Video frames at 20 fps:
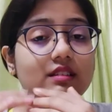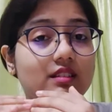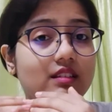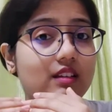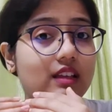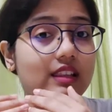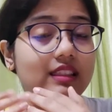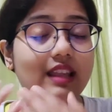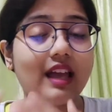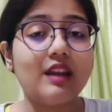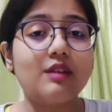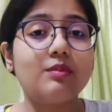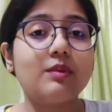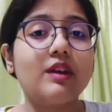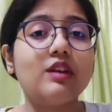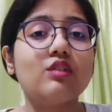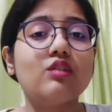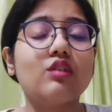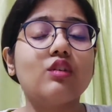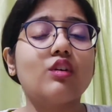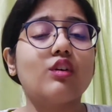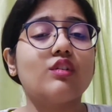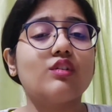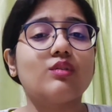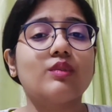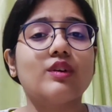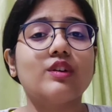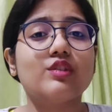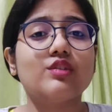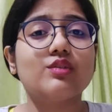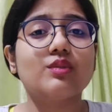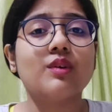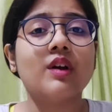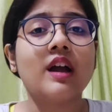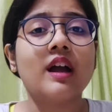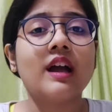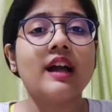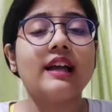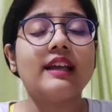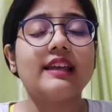in that way you're not going to
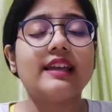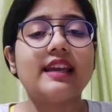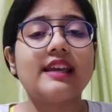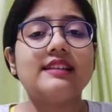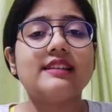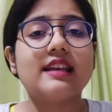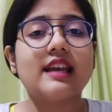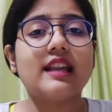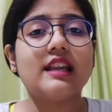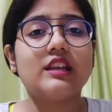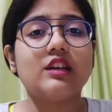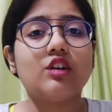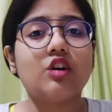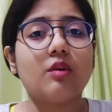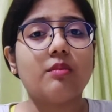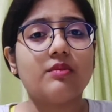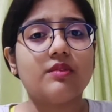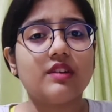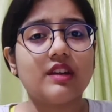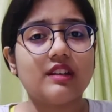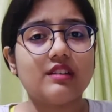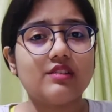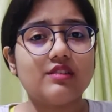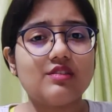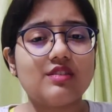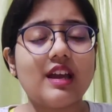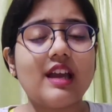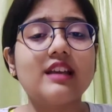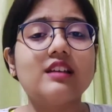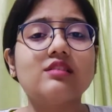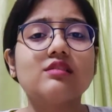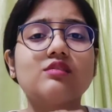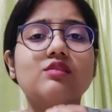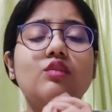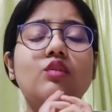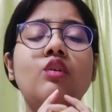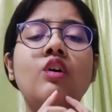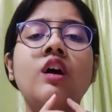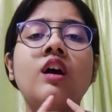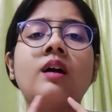get any copyright strike.
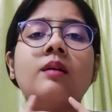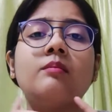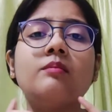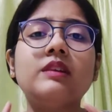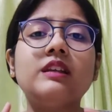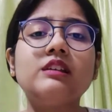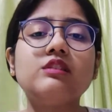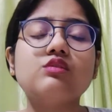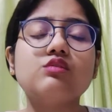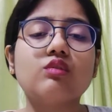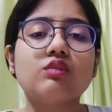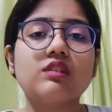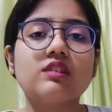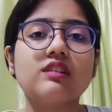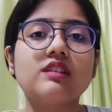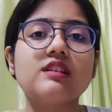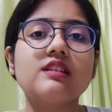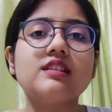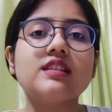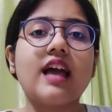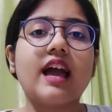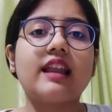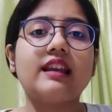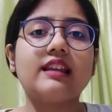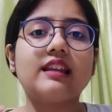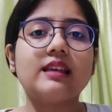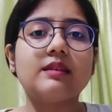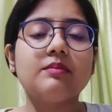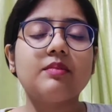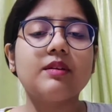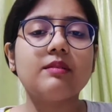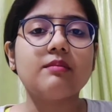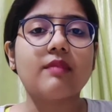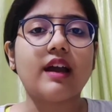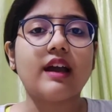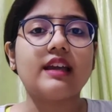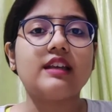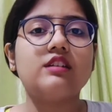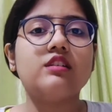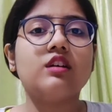So please note this and keep in
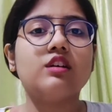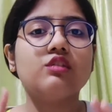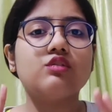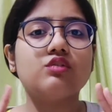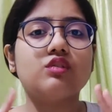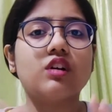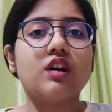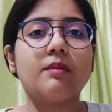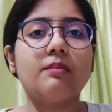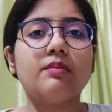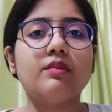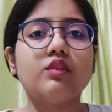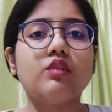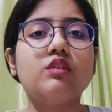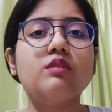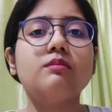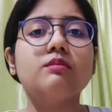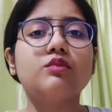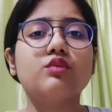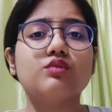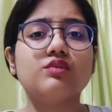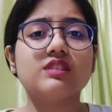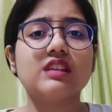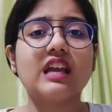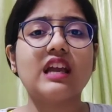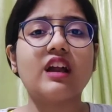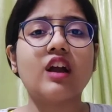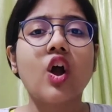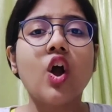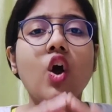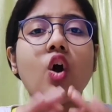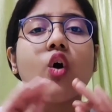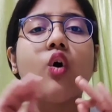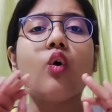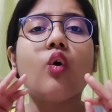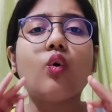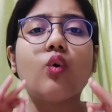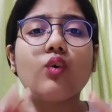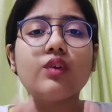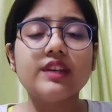mind to upload music
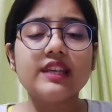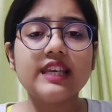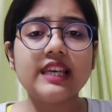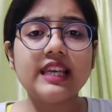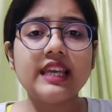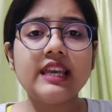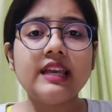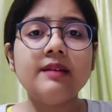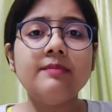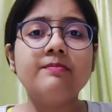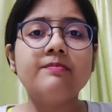only